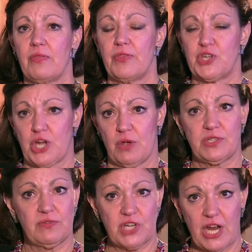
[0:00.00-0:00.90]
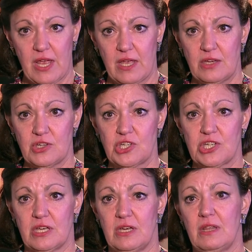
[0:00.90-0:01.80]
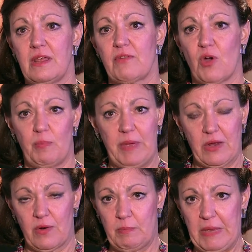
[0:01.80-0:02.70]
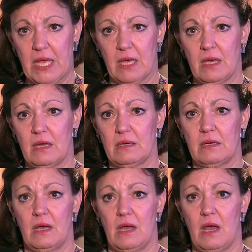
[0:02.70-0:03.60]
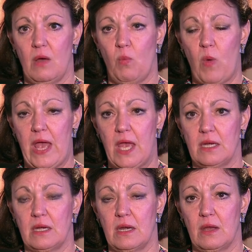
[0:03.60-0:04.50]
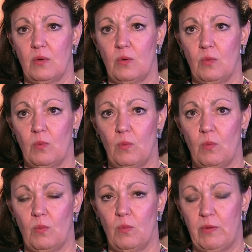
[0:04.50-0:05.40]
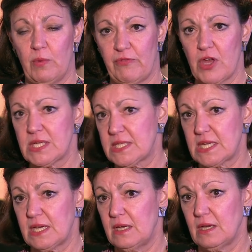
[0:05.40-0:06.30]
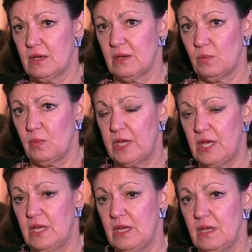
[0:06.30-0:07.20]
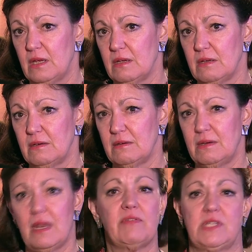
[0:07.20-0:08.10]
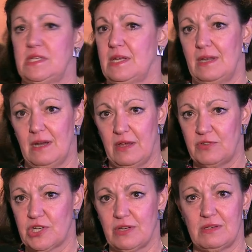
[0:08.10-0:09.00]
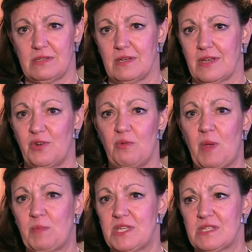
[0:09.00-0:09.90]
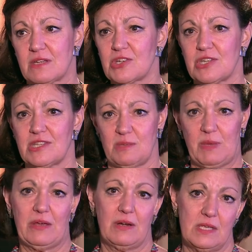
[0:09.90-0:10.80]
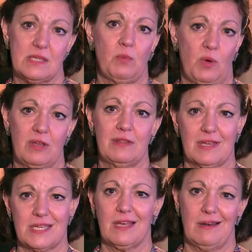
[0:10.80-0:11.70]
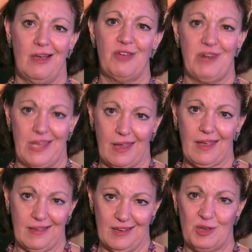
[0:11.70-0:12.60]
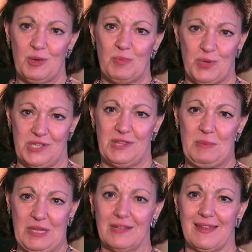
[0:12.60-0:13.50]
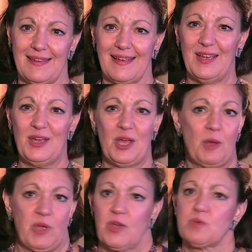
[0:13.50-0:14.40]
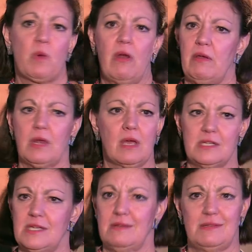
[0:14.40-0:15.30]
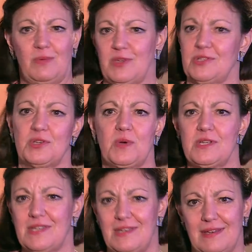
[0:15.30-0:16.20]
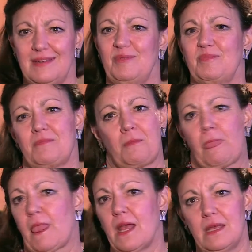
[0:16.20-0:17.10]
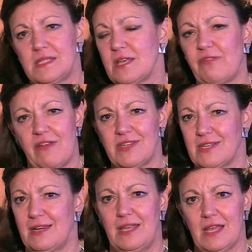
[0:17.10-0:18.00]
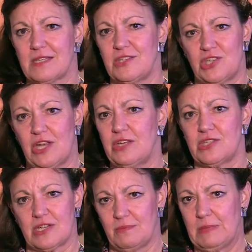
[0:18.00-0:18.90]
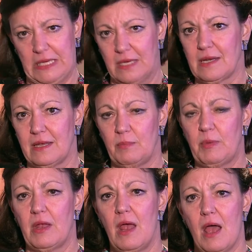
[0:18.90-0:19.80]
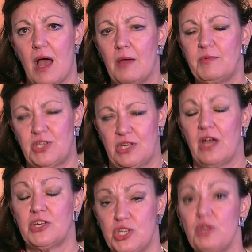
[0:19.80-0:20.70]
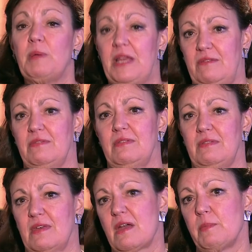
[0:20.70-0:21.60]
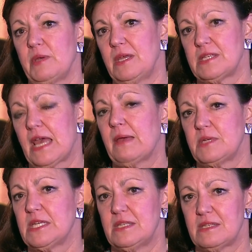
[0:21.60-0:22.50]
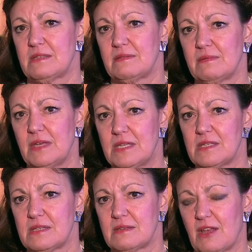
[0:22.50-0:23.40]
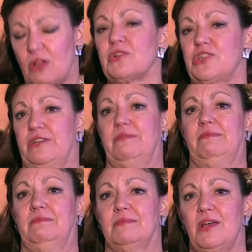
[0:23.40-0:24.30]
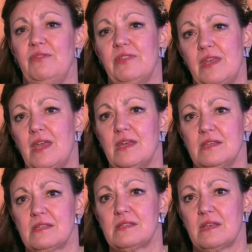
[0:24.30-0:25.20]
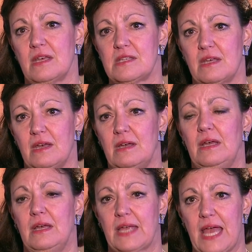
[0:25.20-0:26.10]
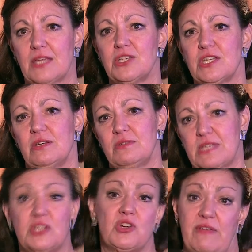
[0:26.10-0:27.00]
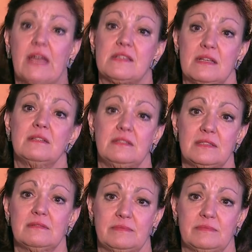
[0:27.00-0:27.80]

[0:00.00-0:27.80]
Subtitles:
The shows have changed, they've got bigger and bigger. When we were first here, we never did any live shows. I can remember discussions about, is it worth getting a live link put in the building, because we're only going to use it once or twice a year. Self-evidently, that has changed completely, but I do believe the company has kept its culture over the years as a can-do centre of excellence.